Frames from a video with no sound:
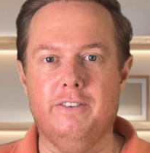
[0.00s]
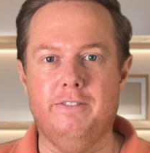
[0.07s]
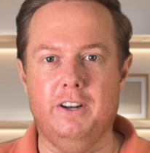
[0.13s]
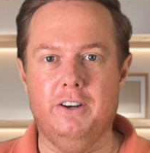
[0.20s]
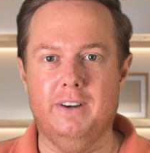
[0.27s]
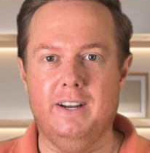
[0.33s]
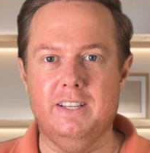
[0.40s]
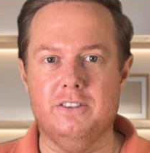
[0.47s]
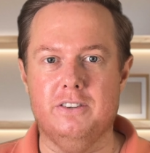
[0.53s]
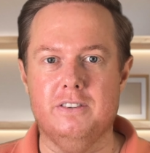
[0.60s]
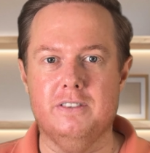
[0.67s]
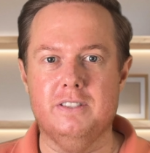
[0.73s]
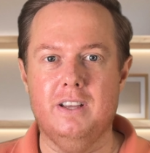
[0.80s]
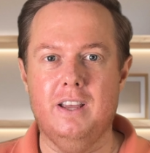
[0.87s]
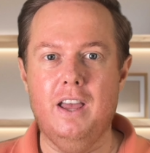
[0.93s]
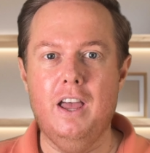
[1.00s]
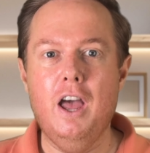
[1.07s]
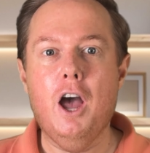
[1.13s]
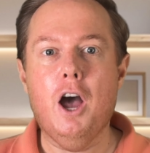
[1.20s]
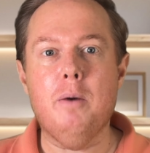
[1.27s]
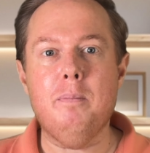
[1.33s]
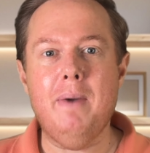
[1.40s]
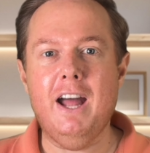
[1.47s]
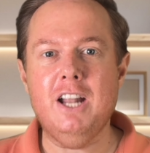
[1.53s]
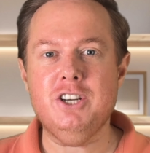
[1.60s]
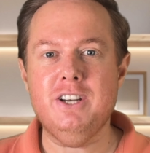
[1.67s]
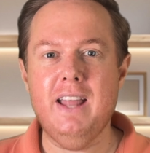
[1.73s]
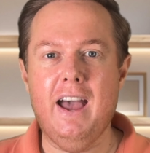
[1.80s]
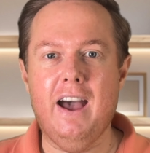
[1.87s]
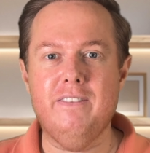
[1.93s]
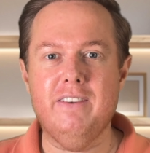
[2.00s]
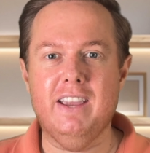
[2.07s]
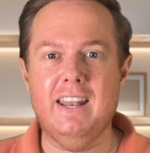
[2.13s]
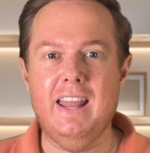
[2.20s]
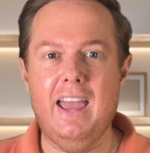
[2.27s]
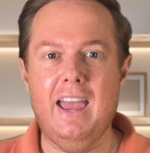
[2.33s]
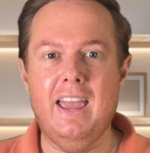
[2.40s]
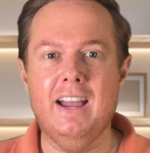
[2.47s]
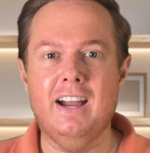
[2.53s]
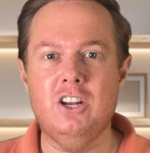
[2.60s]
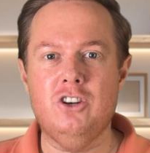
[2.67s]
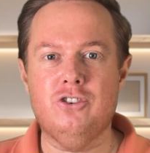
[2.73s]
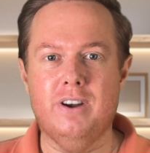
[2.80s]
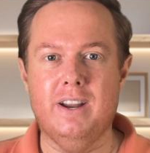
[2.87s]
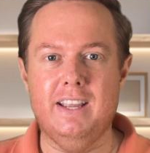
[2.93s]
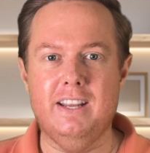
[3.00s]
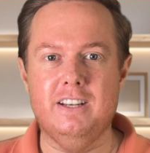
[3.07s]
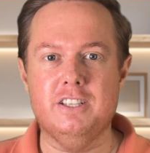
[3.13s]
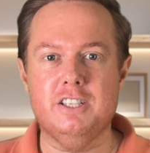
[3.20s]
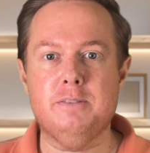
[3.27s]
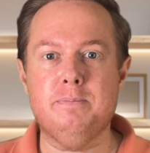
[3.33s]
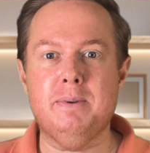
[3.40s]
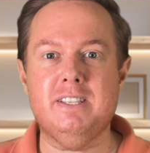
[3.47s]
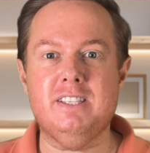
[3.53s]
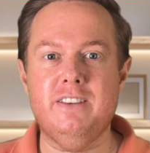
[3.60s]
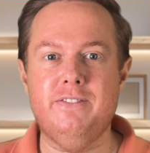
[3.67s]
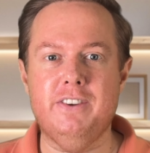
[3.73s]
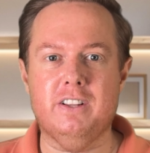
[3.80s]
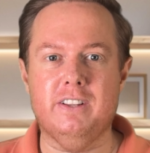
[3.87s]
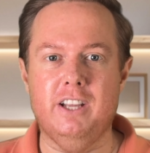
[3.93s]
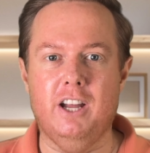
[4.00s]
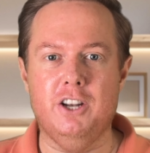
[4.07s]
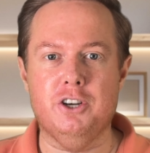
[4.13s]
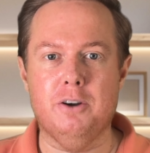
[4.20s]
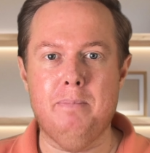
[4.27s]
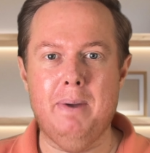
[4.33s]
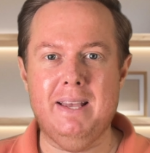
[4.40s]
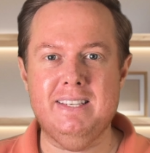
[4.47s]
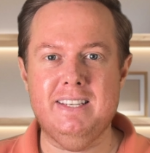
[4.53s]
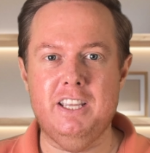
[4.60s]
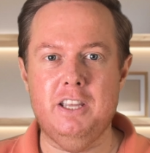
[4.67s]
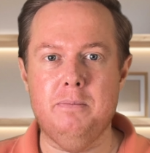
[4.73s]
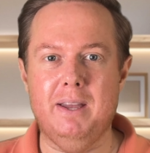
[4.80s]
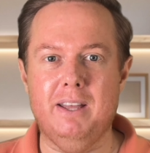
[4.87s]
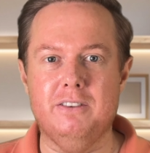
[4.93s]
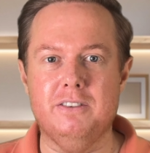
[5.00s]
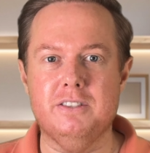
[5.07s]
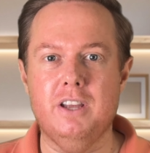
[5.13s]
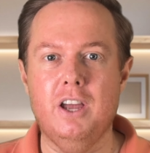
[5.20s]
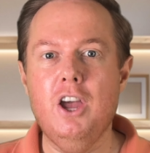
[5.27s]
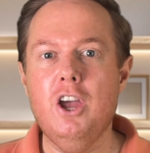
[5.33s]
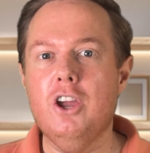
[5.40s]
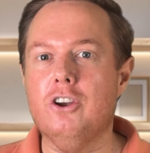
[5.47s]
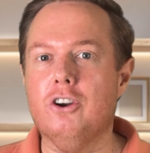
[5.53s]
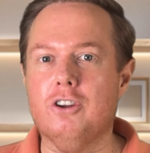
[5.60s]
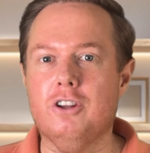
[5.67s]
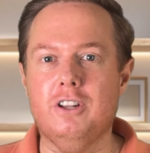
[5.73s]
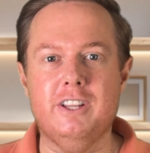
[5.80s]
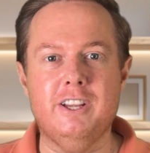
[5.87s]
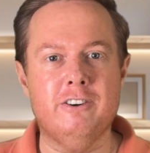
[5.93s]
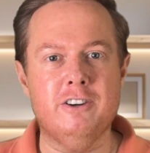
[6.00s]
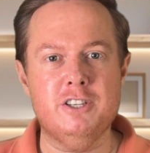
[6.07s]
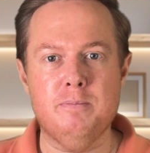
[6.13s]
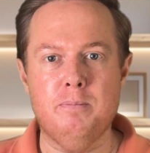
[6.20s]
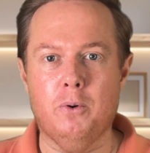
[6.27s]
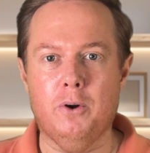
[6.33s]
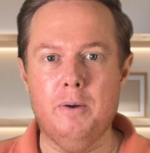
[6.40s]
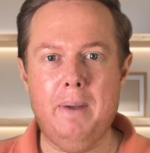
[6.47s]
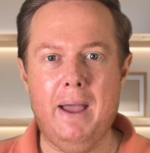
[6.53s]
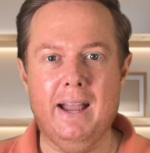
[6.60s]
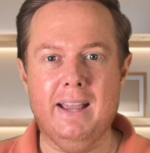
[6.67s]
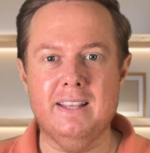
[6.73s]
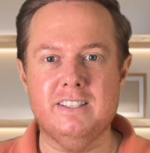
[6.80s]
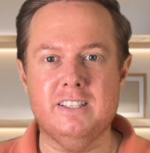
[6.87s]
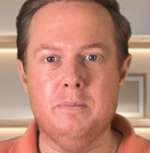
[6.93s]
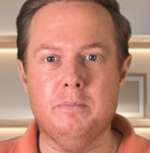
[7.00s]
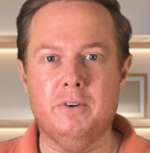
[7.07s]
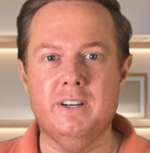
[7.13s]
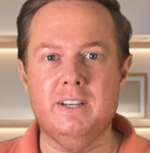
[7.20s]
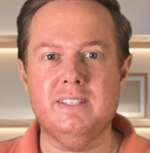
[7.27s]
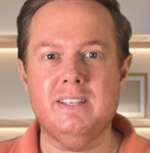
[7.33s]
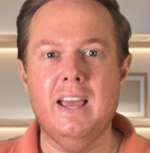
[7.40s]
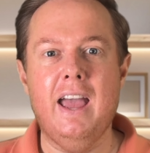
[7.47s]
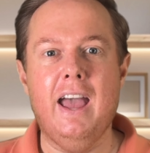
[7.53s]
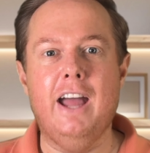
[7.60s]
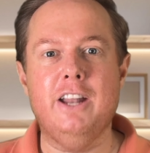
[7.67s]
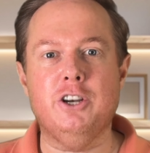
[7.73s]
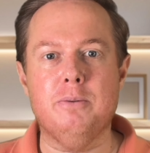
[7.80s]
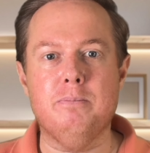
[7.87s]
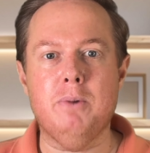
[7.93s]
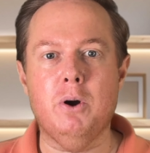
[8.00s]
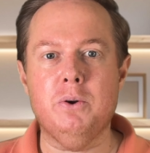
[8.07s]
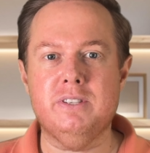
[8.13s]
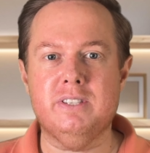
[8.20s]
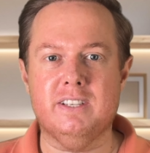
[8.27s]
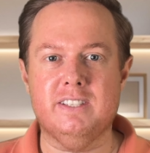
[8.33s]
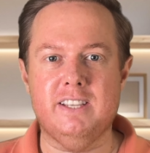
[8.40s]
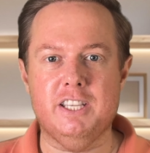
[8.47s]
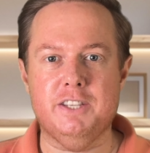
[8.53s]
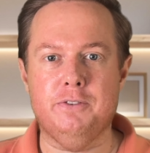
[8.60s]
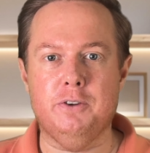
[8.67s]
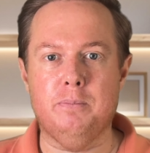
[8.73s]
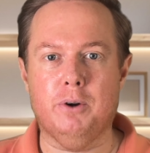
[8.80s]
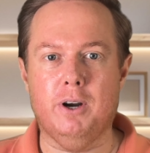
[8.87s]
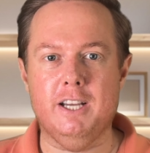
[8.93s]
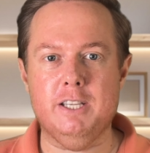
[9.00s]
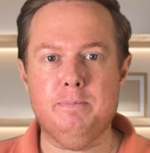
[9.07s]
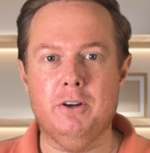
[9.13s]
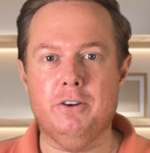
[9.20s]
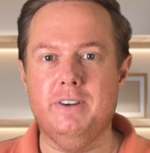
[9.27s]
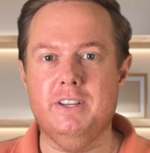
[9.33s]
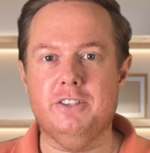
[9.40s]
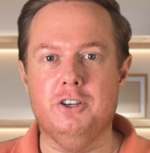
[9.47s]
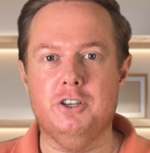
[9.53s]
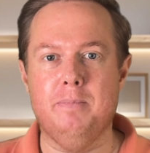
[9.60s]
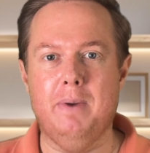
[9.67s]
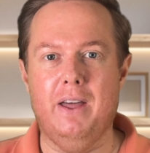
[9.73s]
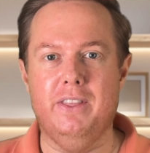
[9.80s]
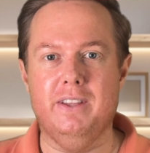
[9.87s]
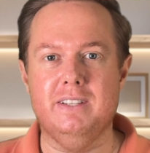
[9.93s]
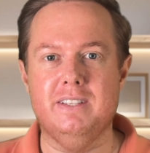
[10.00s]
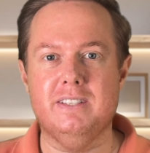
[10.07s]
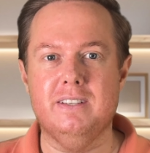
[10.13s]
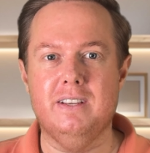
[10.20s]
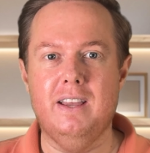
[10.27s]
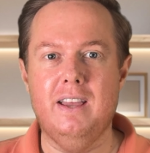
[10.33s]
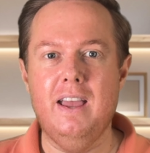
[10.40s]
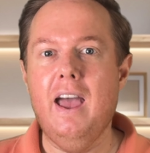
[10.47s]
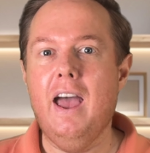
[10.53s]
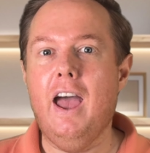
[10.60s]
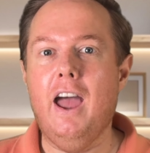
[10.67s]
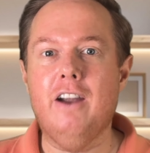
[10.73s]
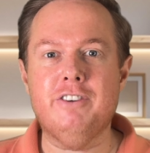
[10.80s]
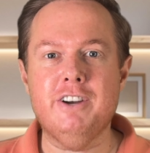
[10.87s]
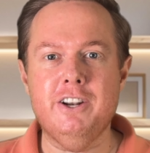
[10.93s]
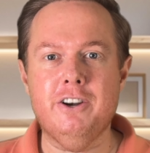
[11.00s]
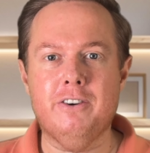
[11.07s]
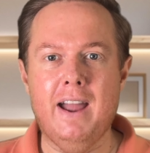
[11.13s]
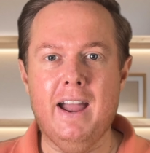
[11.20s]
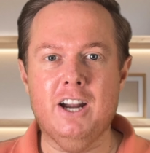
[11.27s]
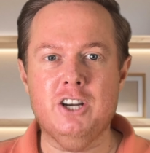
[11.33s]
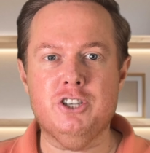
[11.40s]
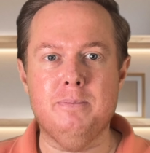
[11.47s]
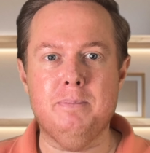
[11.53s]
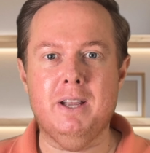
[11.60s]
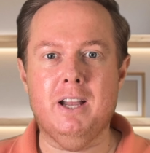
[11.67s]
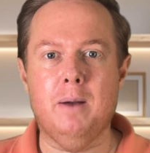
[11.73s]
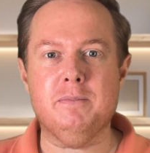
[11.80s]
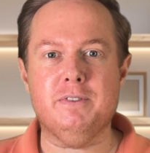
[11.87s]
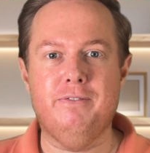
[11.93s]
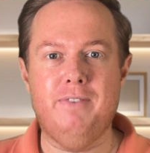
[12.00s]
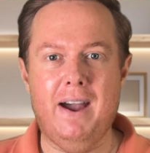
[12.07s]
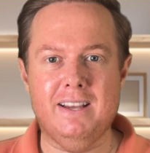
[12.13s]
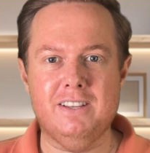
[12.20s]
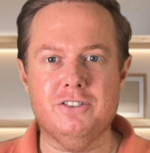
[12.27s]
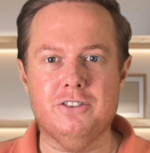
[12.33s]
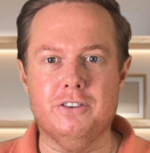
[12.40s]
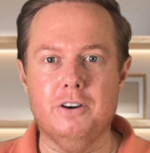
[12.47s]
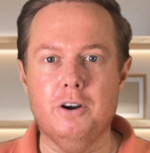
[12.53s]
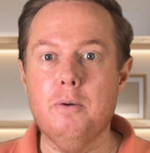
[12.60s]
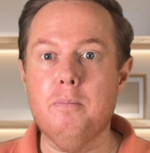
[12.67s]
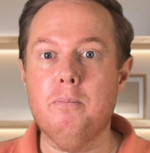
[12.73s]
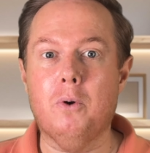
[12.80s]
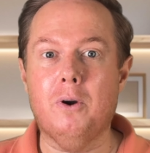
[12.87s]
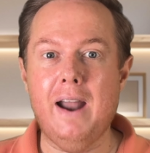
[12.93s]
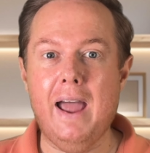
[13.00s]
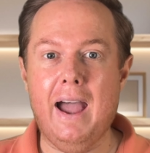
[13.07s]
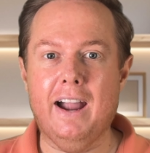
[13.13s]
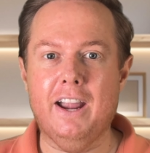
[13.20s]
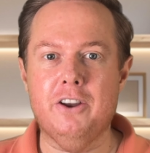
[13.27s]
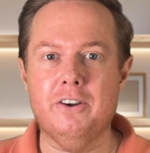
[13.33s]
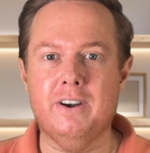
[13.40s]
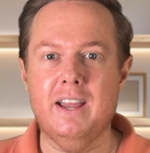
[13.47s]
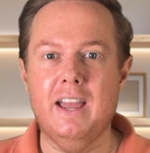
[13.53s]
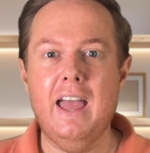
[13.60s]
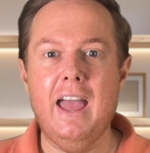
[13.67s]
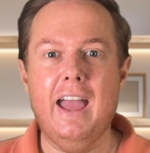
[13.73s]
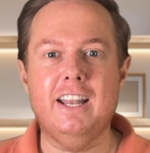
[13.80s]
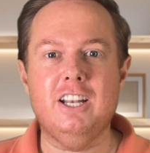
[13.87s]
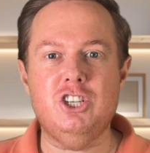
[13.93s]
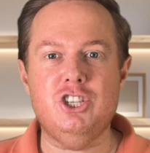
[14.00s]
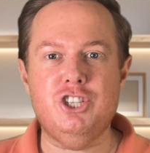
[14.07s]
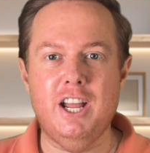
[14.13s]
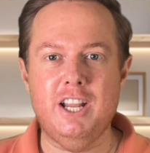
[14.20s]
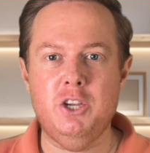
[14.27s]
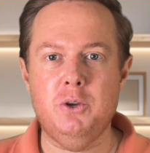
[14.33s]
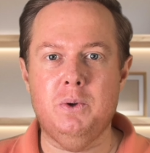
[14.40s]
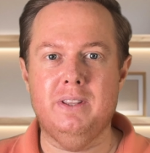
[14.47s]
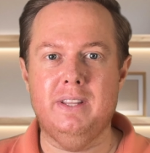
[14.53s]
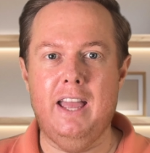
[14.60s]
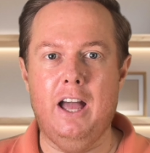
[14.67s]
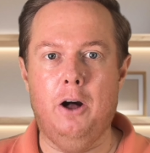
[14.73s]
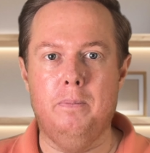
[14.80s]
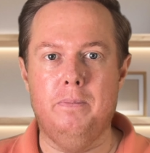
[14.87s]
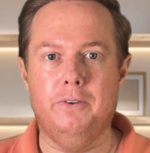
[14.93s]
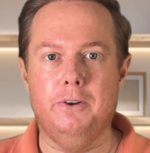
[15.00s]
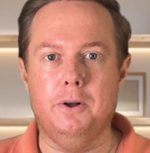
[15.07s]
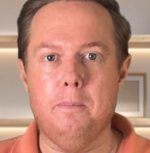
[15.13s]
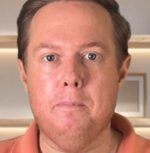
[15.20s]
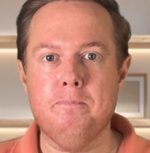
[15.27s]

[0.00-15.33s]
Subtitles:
fundraisers. Imagine having an AI trained specifically on your best emails, your clearest board packet summaries, and your most successful prospect research methods. Every interaction becomes faster, more accurate, and genuinely helpful.